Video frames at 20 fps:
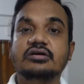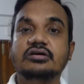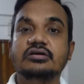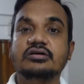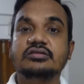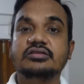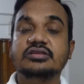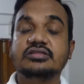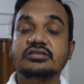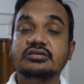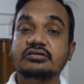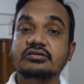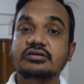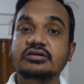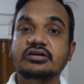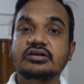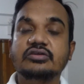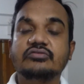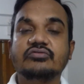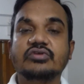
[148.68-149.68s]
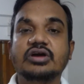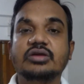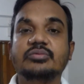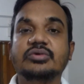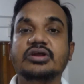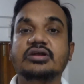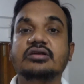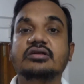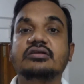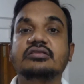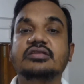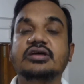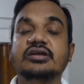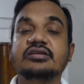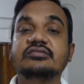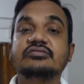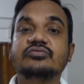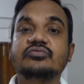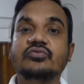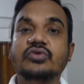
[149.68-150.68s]
Uh, the third requirement, that
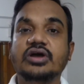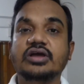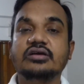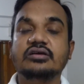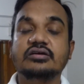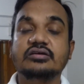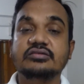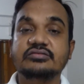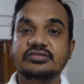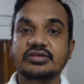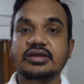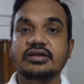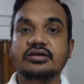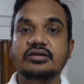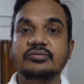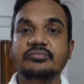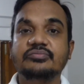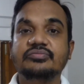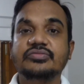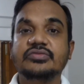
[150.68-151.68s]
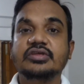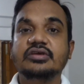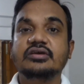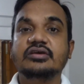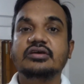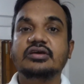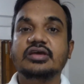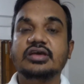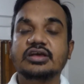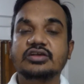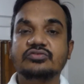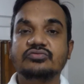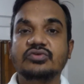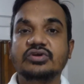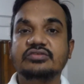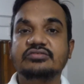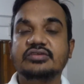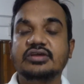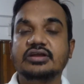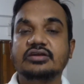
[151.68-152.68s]
is y, uh, Z, X Y
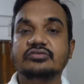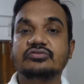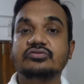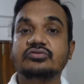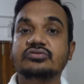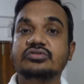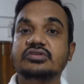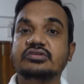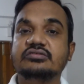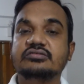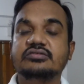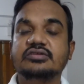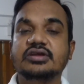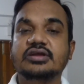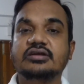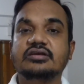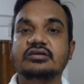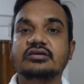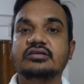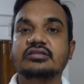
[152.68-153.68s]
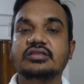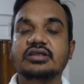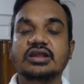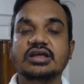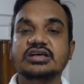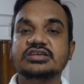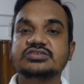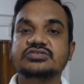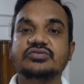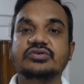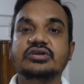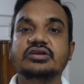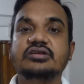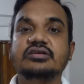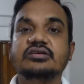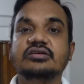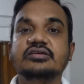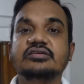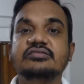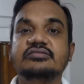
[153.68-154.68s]
Z. So the Z, the last one
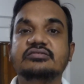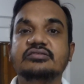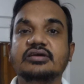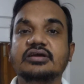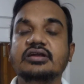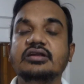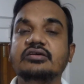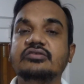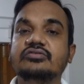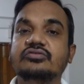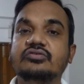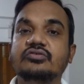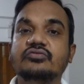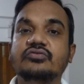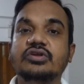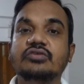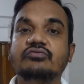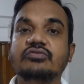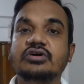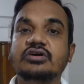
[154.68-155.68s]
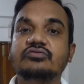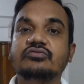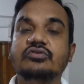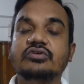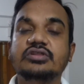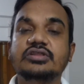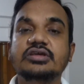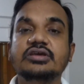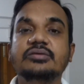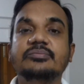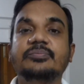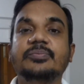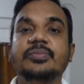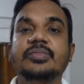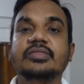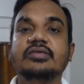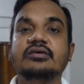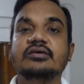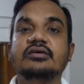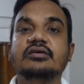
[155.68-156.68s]
is Z. So we'll work for the
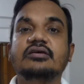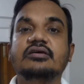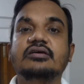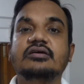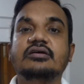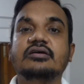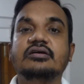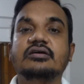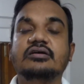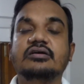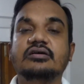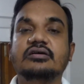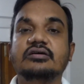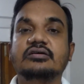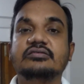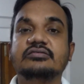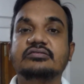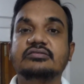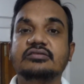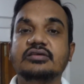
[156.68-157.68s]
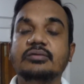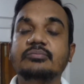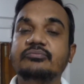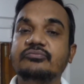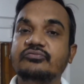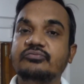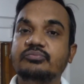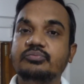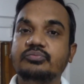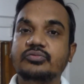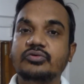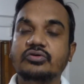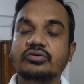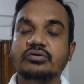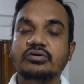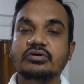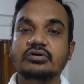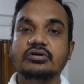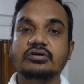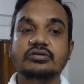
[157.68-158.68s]
uh, same pro,
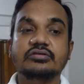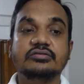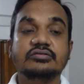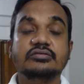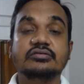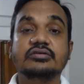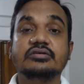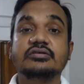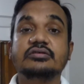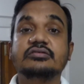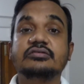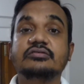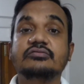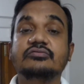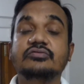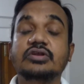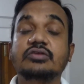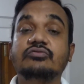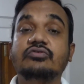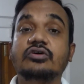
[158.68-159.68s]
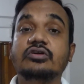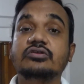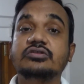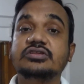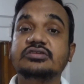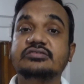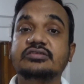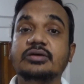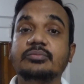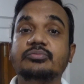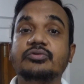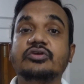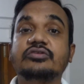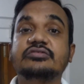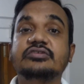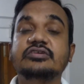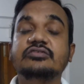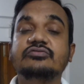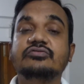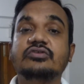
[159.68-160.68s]
uh, we'll follow the same
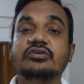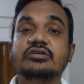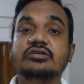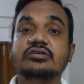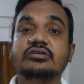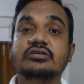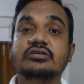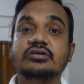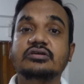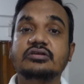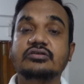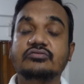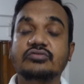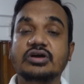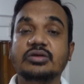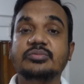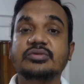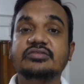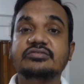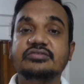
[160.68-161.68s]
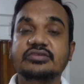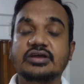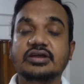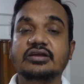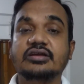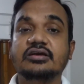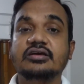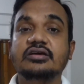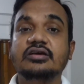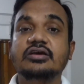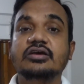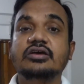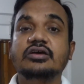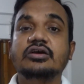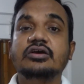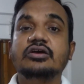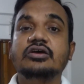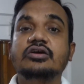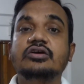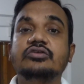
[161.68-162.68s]
process for requirement Z.
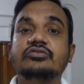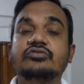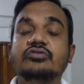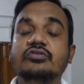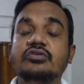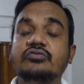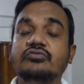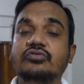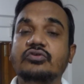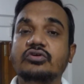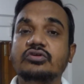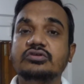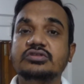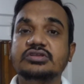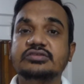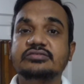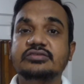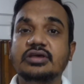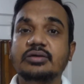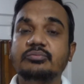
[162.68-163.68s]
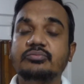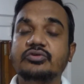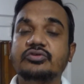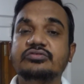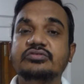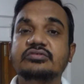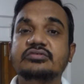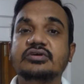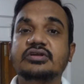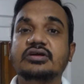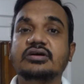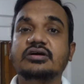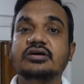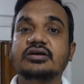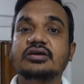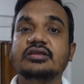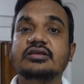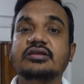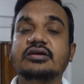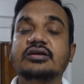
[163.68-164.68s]
So we'll follow the same procedure
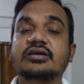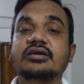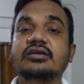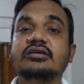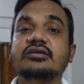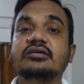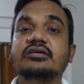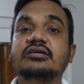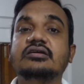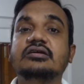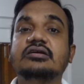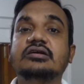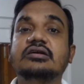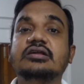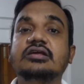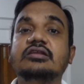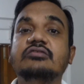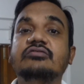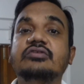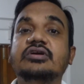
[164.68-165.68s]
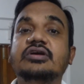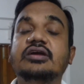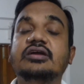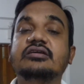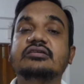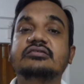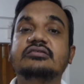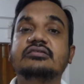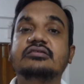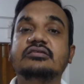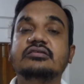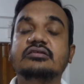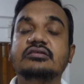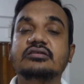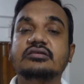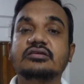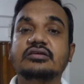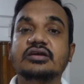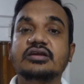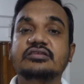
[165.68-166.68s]
again and again till we get
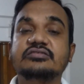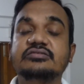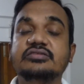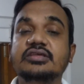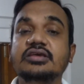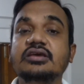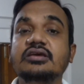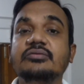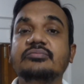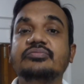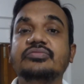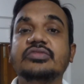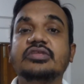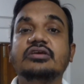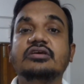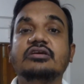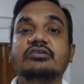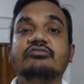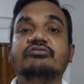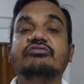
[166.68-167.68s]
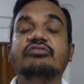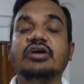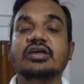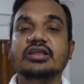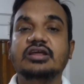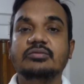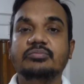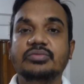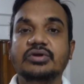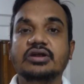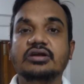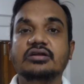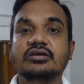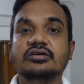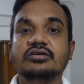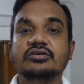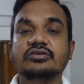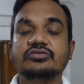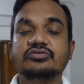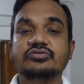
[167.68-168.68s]
gets the final build.
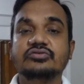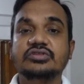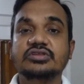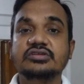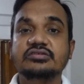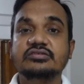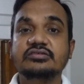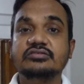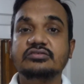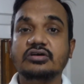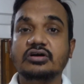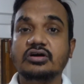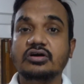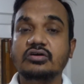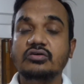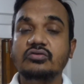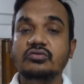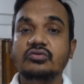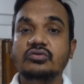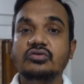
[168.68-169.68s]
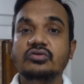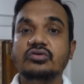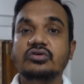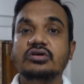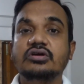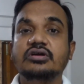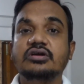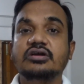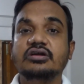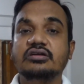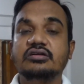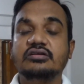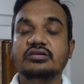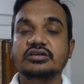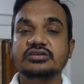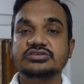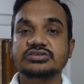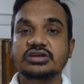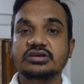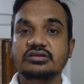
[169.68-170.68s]
So this is how
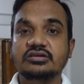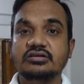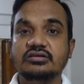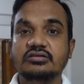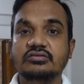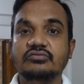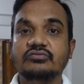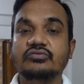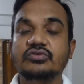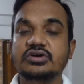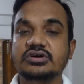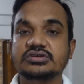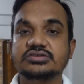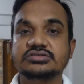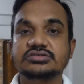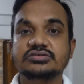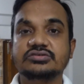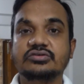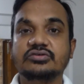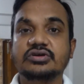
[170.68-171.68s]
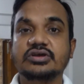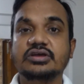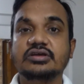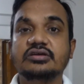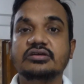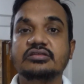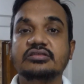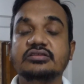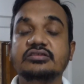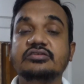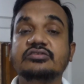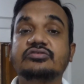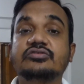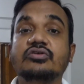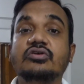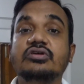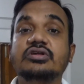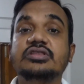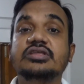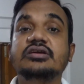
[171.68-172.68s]
iteration works. Okay, this is
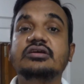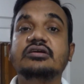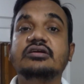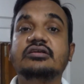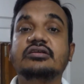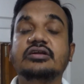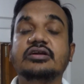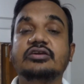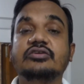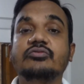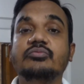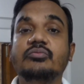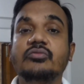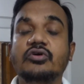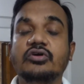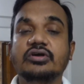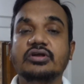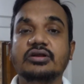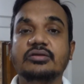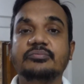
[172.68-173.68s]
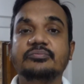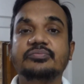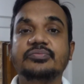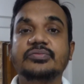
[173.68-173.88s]
called the iterative model.